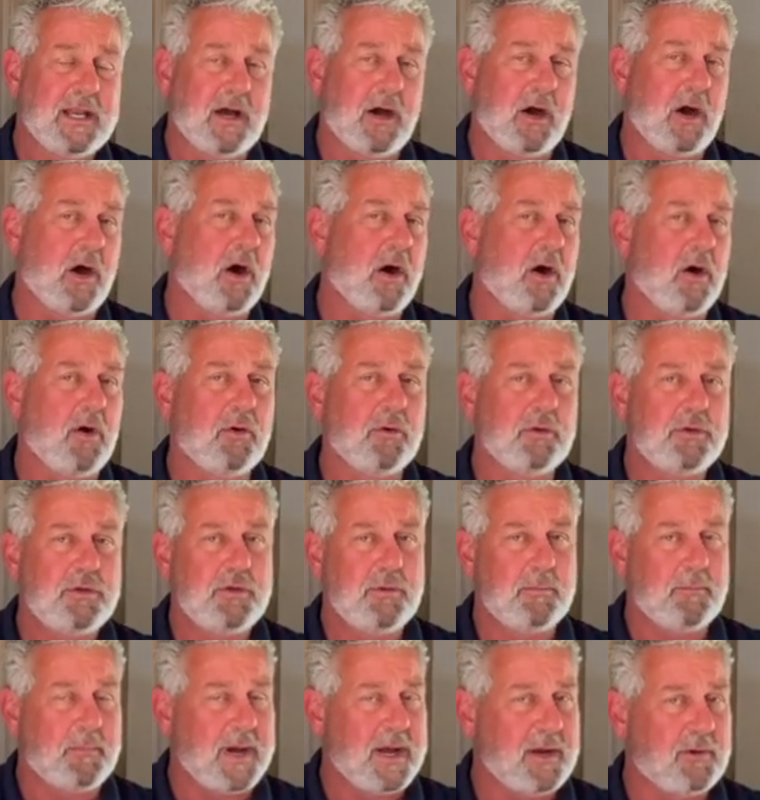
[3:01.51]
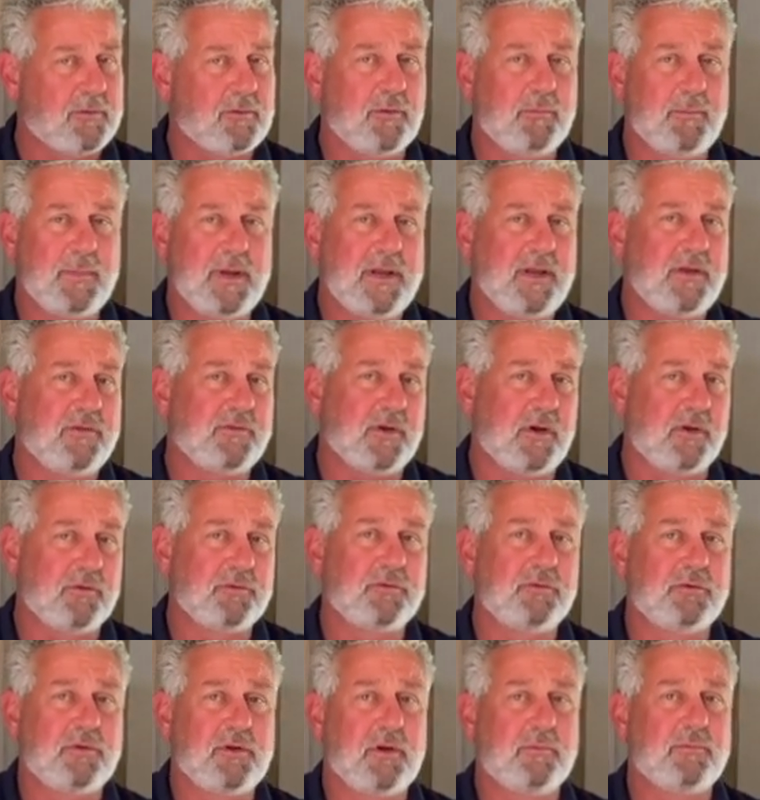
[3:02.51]
Now, all of your micro minnies
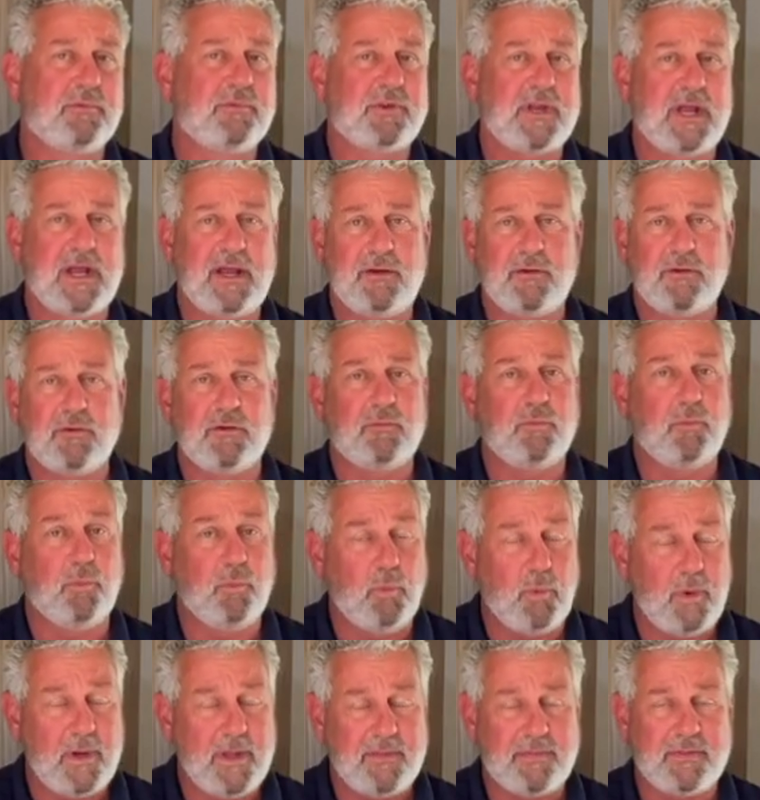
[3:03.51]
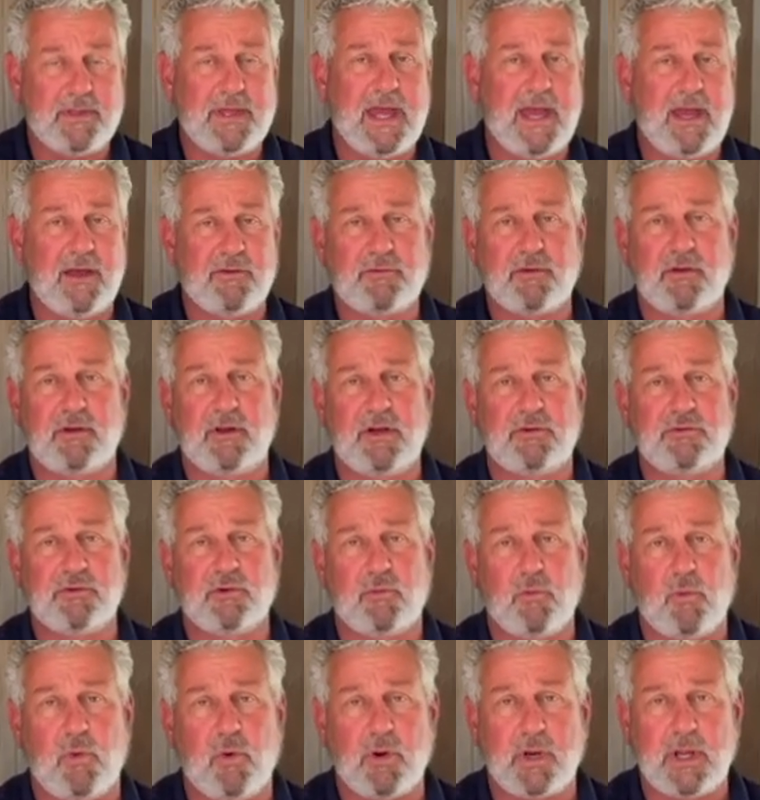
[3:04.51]
also come standard with gas
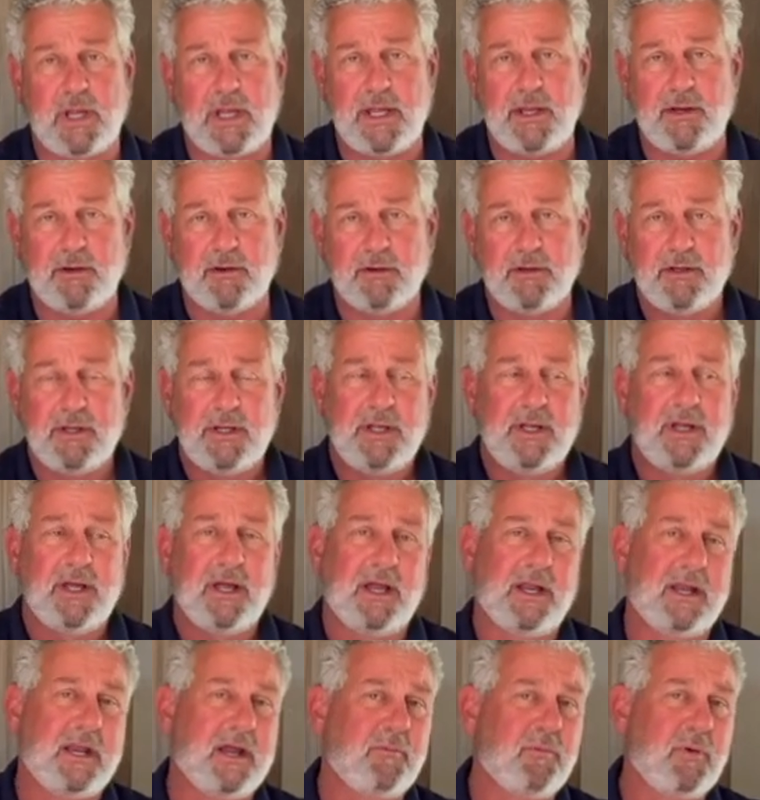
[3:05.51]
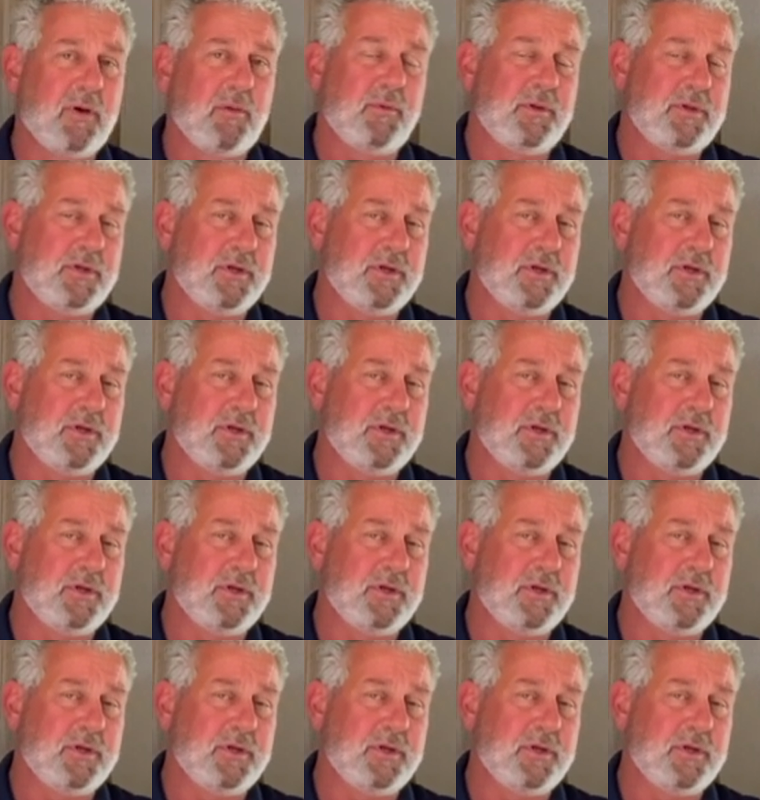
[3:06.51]
electric water heater. And that way,